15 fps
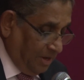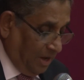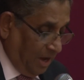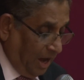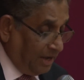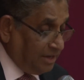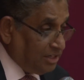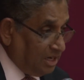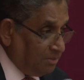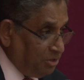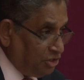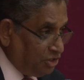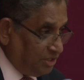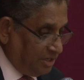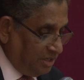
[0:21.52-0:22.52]
High
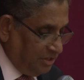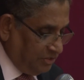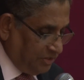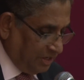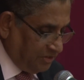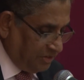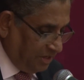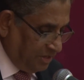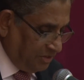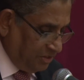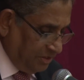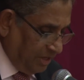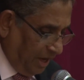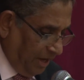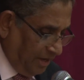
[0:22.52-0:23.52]
Commissioner, His Excellency
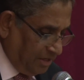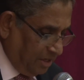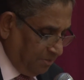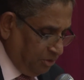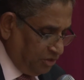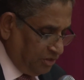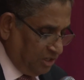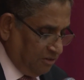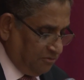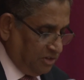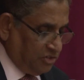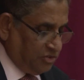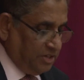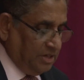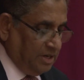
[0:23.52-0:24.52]
the High Commissioner for
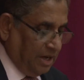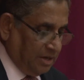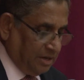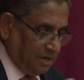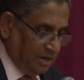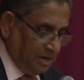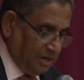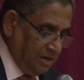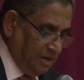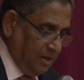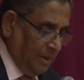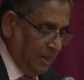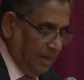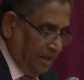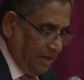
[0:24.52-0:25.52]
Sri Lanka
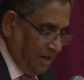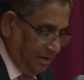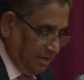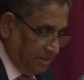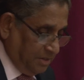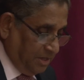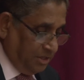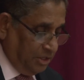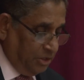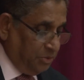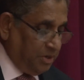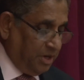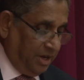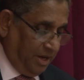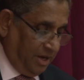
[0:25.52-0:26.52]
in the
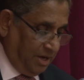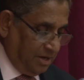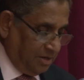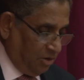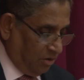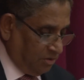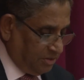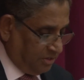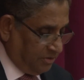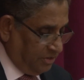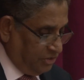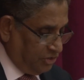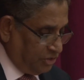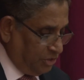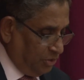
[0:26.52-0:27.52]
UK, Dr.
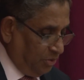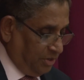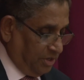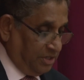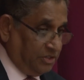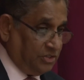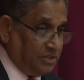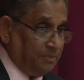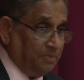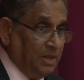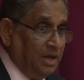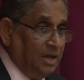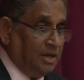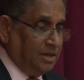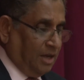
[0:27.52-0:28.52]
Nonis.
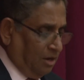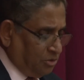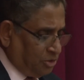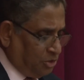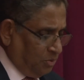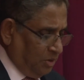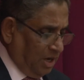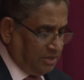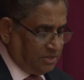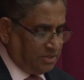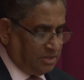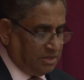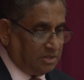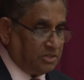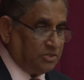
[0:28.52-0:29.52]
Now, to
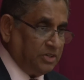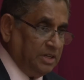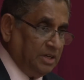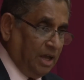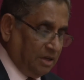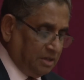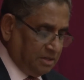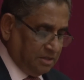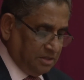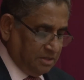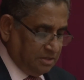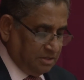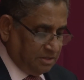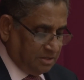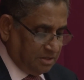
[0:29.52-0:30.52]
us Sri
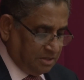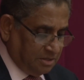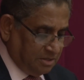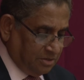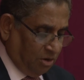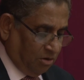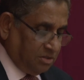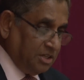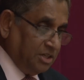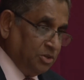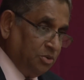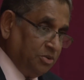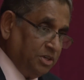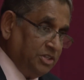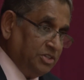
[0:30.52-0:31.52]
Lankans, Dr.
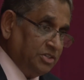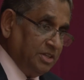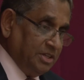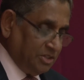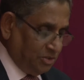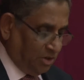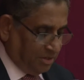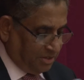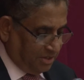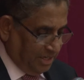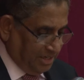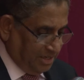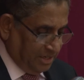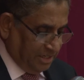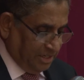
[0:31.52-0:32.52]
Nonis does not
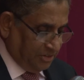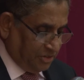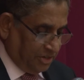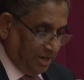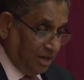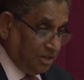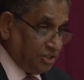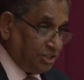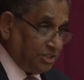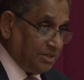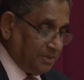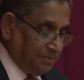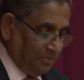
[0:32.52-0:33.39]
need an introduction.